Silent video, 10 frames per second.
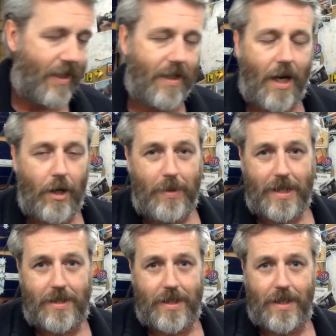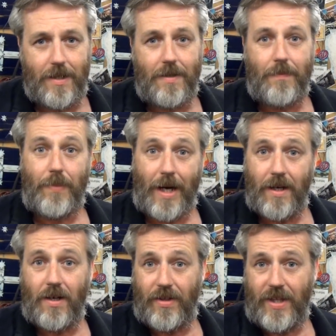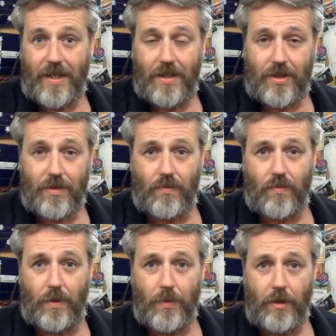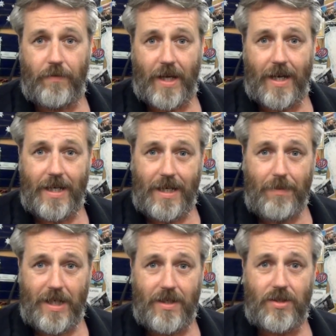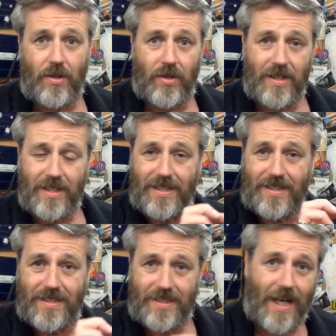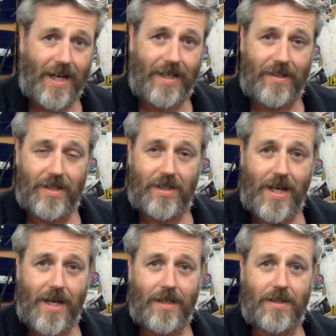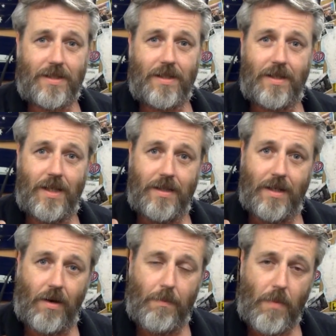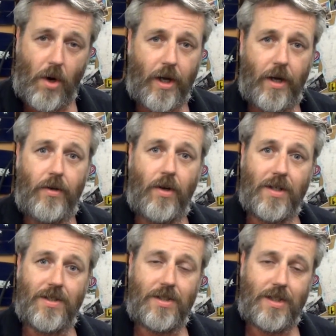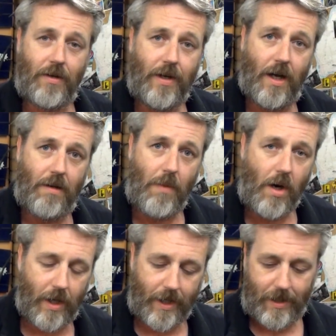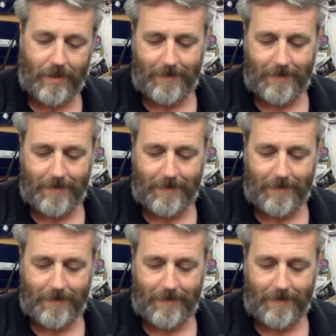No big deal. But I think you should remove that image, or at least say in the text that they're a mono, not a stereo mic.